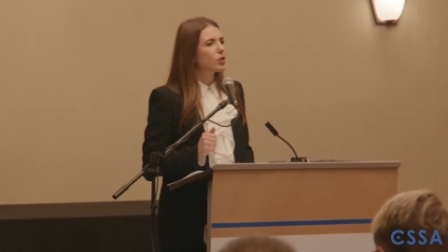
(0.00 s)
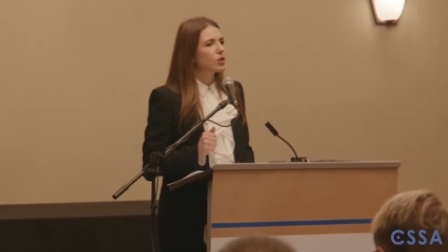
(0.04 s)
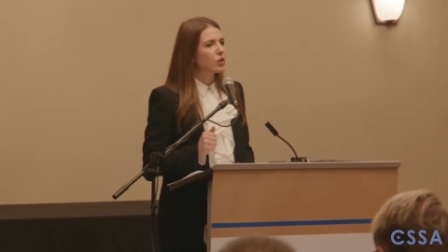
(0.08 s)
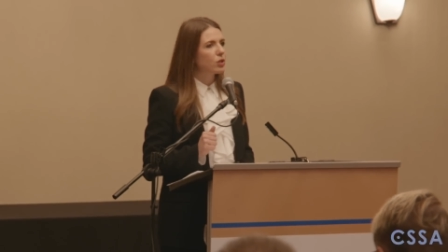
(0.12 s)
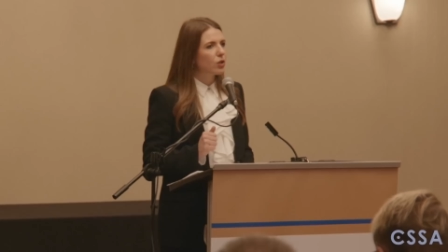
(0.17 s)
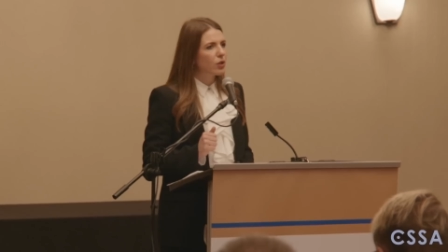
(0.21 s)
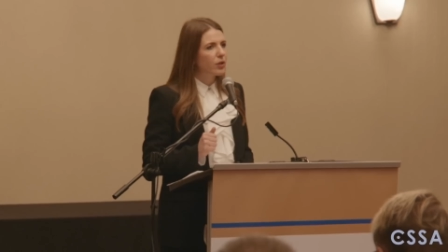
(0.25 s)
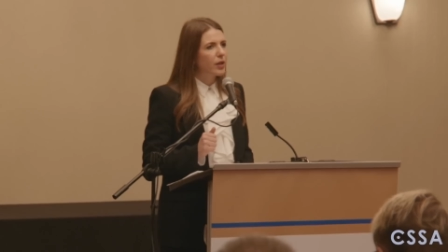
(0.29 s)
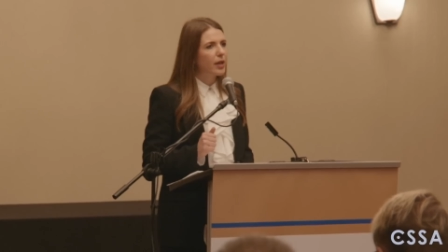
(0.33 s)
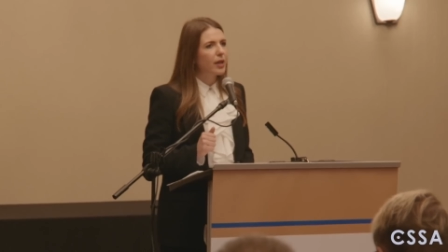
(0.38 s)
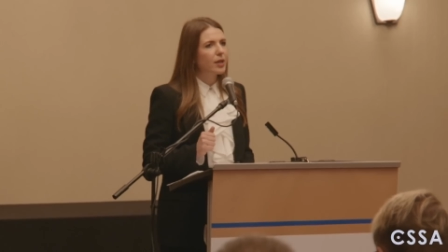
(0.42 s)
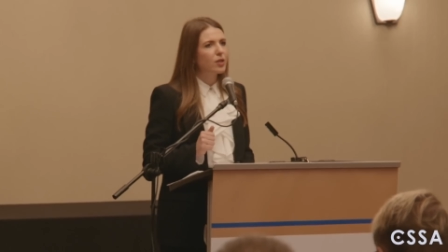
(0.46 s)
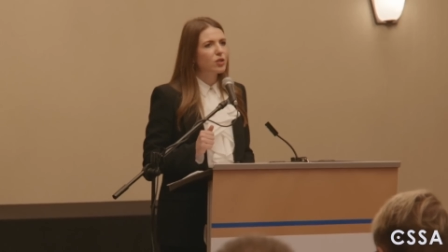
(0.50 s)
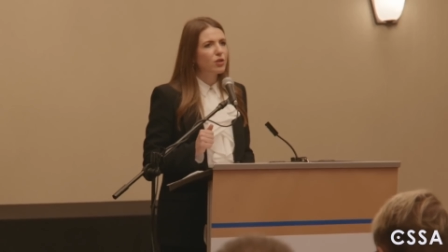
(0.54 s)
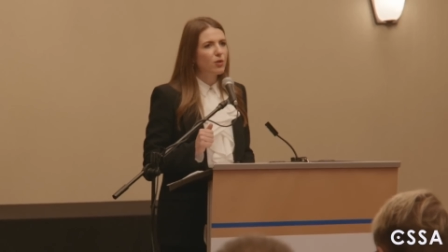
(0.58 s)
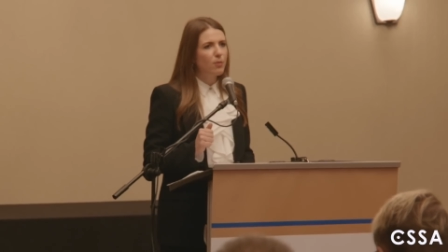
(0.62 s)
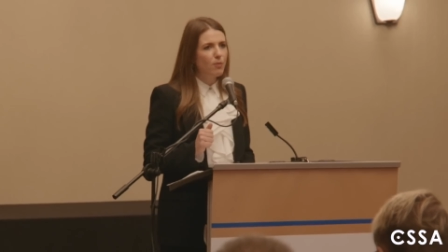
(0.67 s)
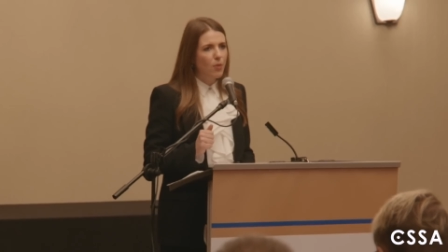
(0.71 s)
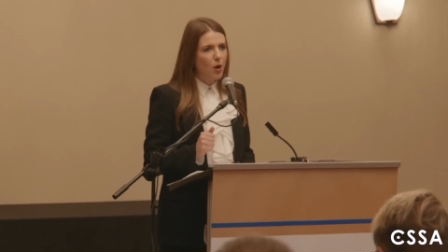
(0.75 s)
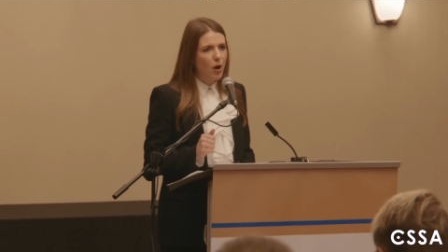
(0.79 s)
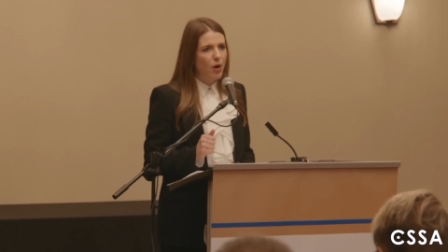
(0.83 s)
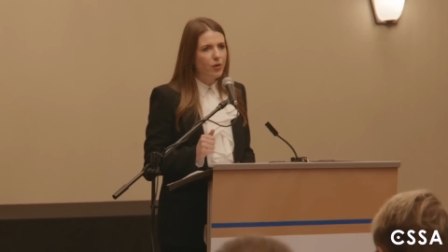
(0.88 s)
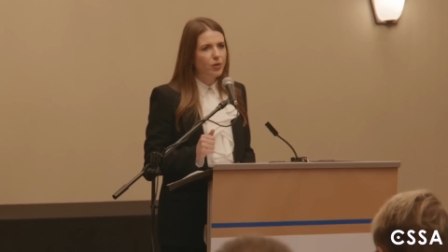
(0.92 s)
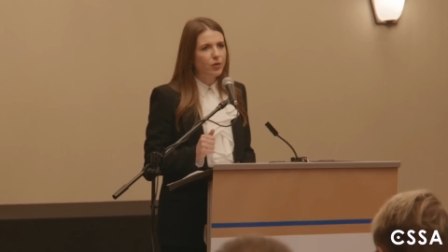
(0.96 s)
is looking
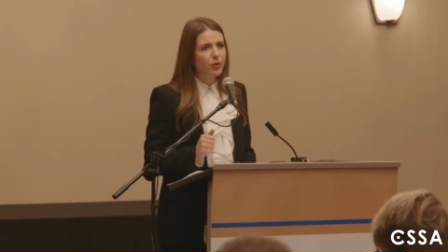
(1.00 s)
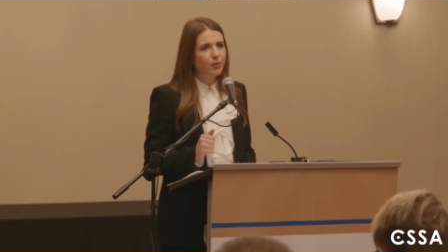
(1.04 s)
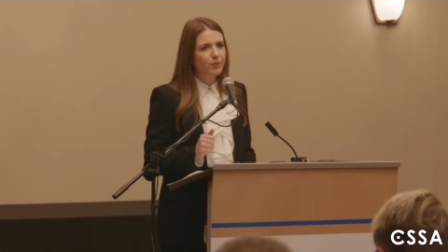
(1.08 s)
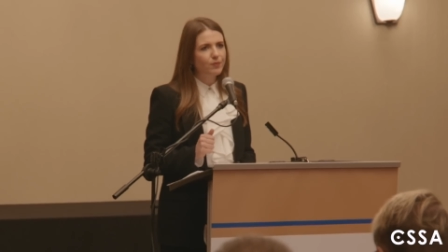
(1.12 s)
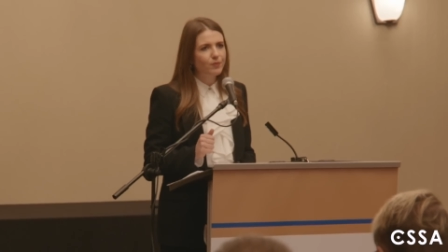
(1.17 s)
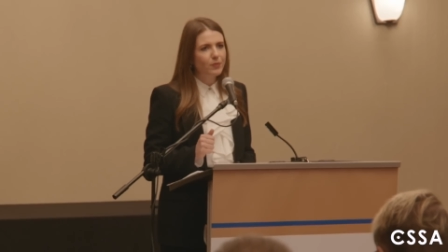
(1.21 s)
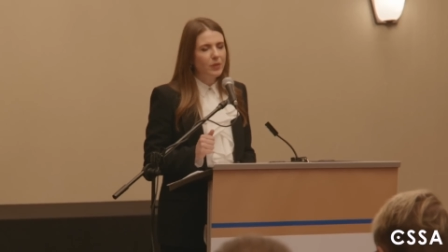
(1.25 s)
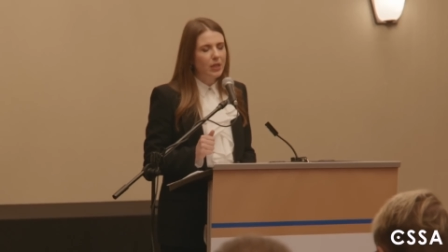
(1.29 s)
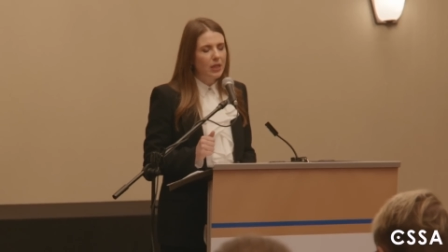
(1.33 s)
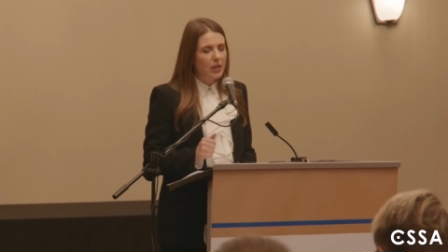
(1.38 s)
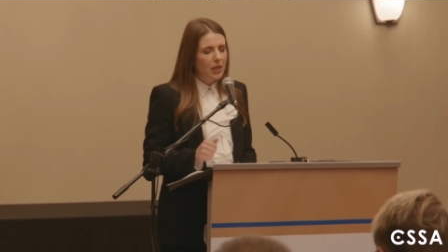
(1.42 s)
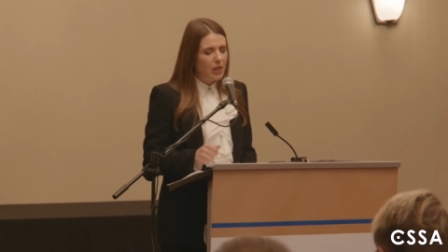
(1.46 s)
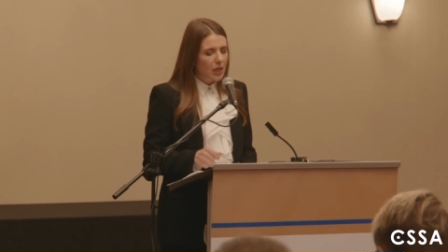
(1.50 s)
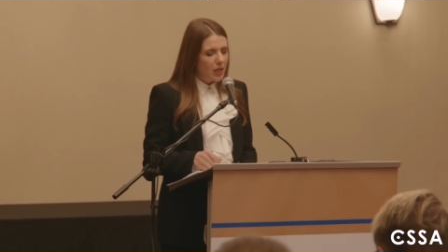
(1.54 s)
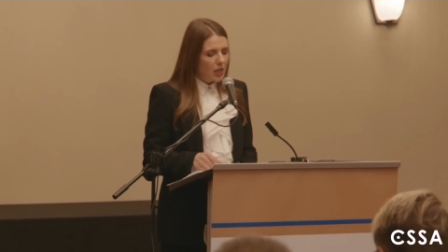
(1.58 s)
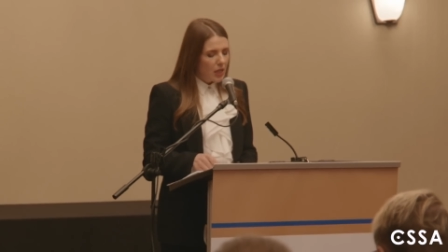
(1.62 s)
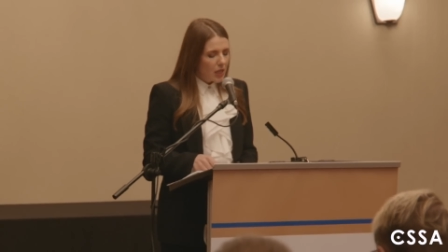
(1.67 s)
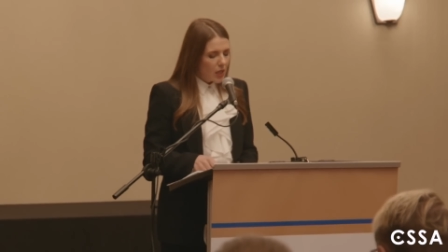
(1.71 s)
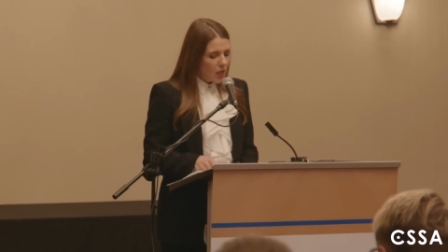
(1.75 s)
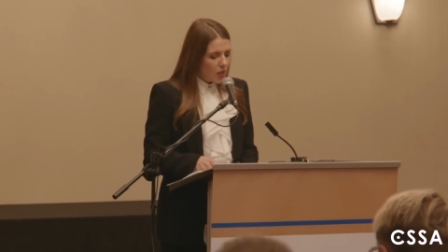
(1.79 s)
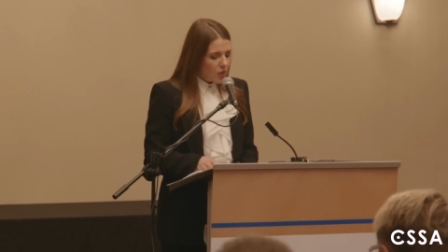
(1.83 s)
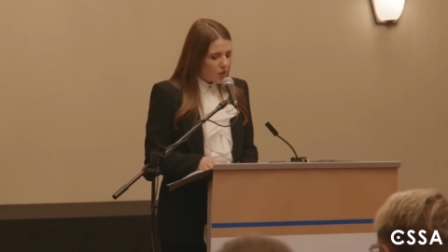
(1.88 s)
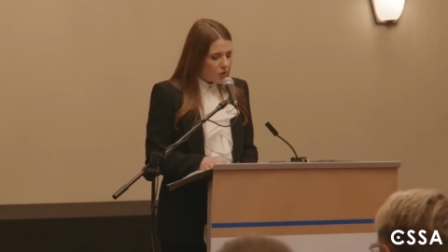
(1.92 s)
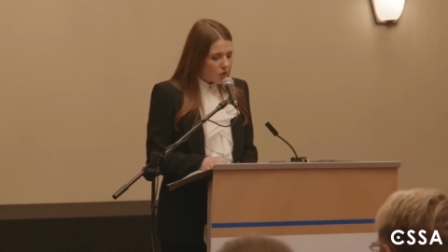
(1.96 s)
to model.
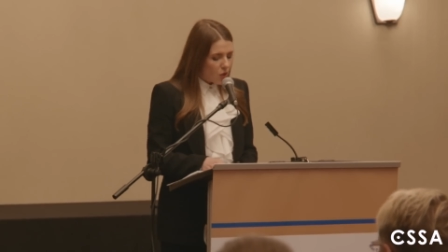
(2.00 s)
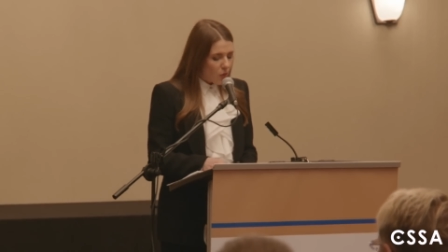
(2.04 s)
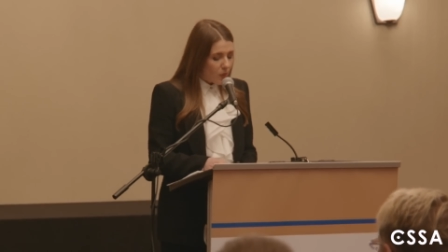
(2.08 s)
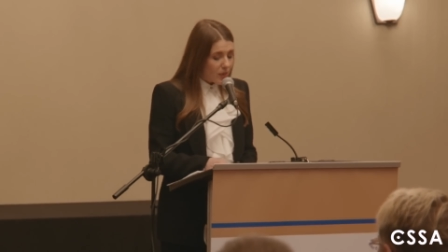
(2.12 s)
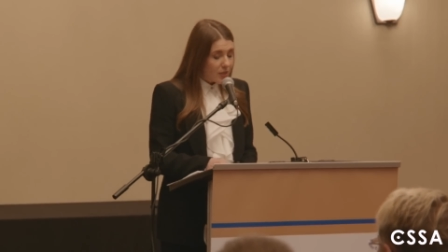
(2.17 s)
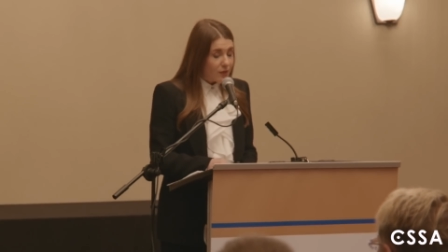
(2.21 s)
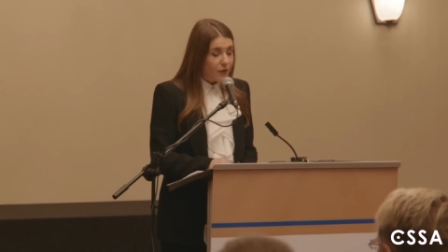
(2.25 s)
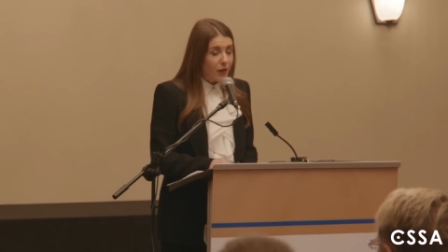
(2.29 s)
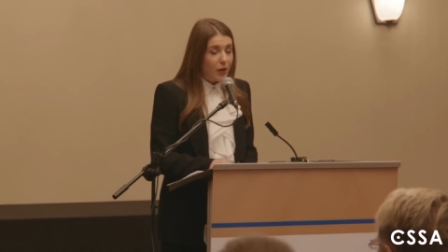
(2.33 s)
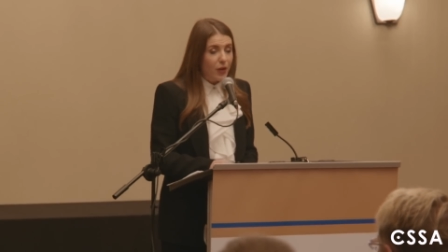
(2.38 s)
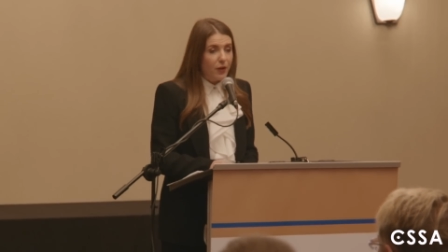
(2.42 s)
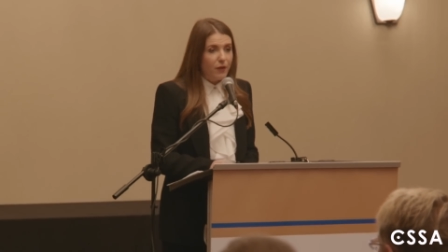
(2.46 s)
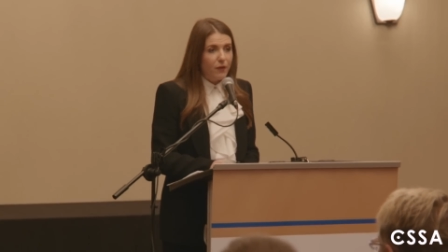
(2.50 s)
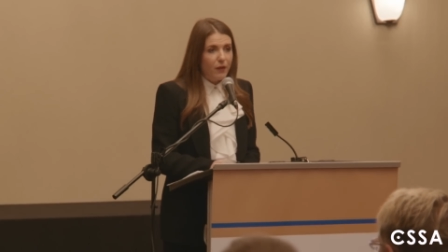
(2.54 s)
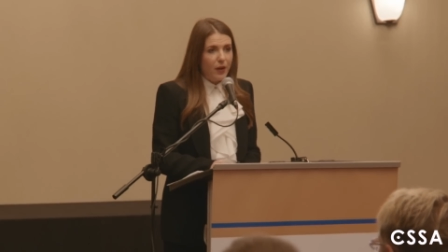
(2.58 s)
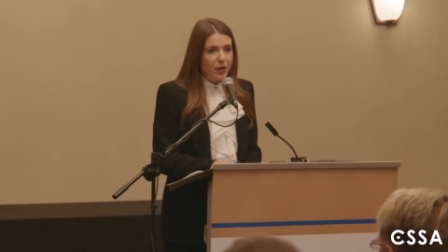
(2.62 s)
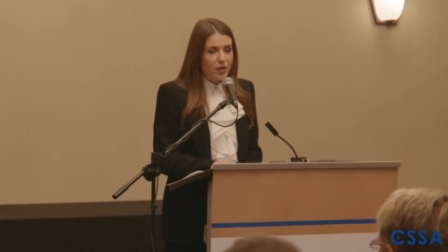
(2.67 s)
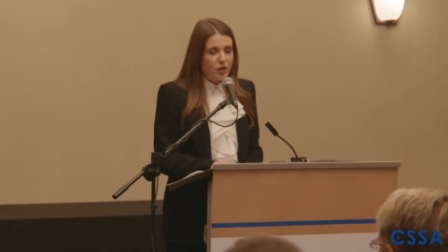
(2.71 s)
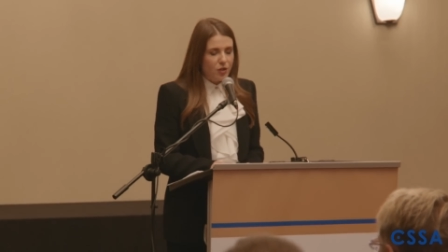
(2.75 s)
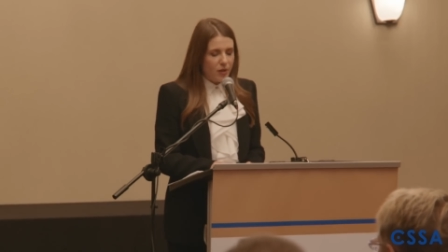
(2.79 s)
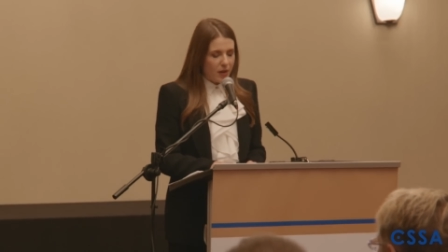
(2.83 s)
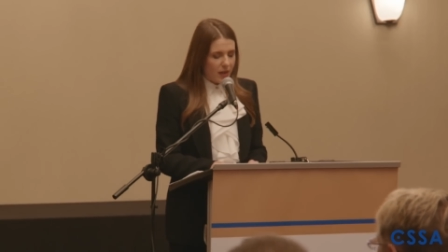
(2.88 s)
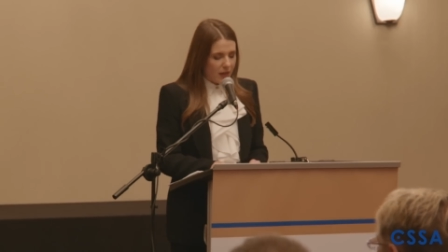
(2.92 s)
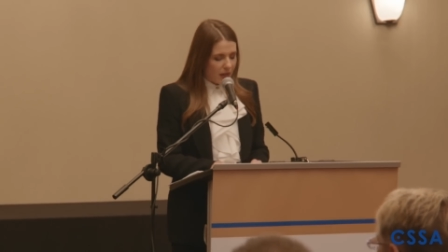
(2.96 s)
So it's very
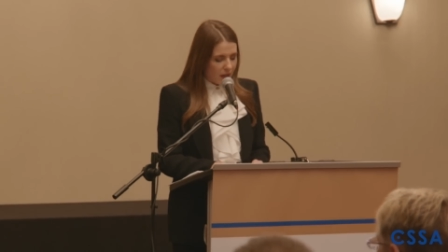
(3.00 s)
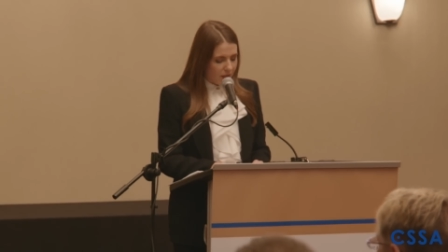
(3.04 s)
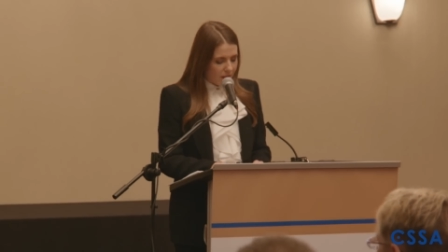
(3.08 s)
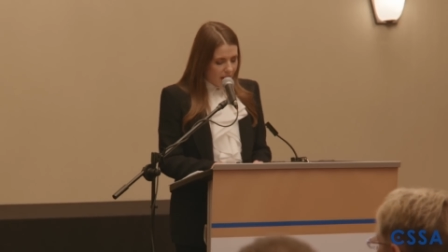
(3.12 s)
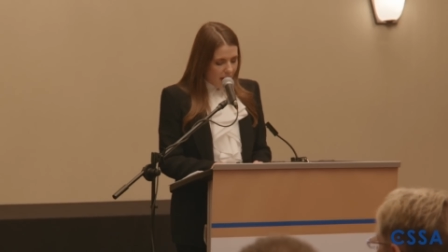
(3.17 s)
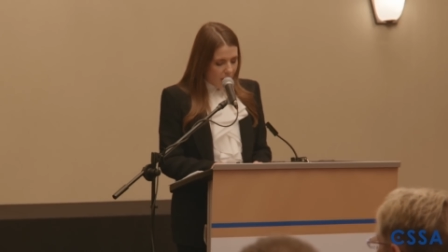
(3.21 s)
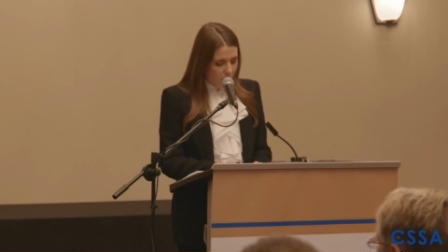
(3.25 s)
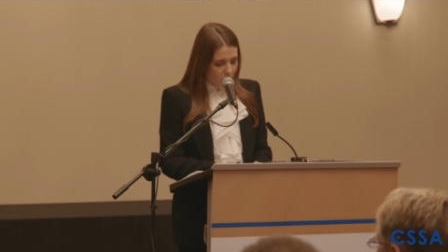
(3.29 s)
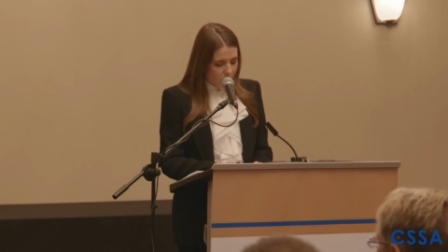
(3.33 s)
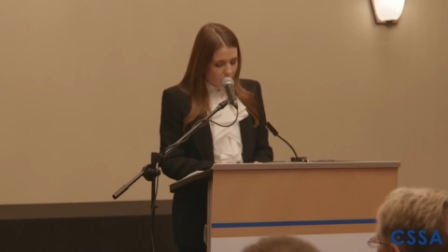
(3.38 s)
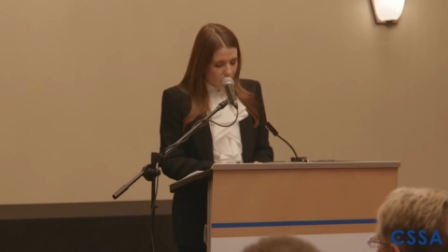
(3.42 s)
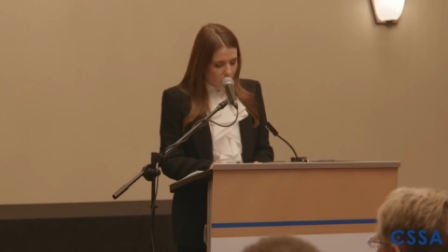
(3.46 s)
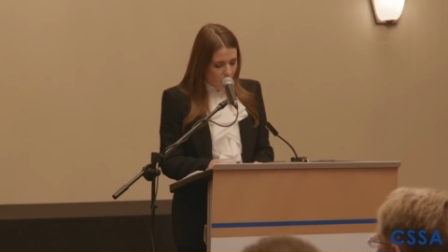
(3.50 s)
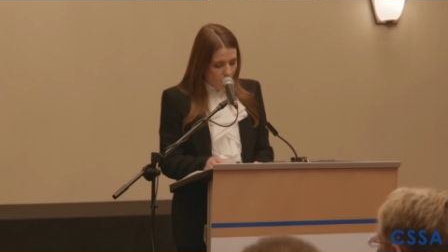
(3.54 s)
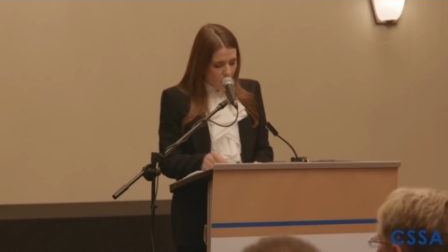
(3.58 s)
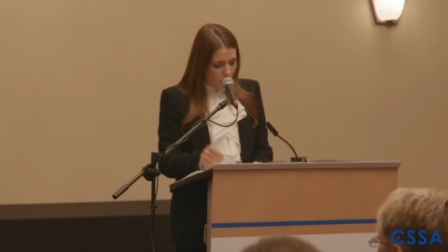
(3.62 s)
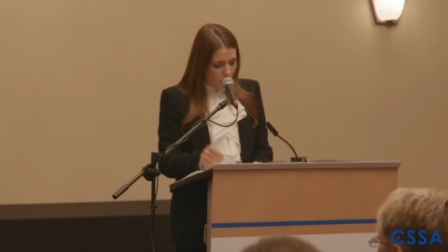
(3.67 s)
frustrating in that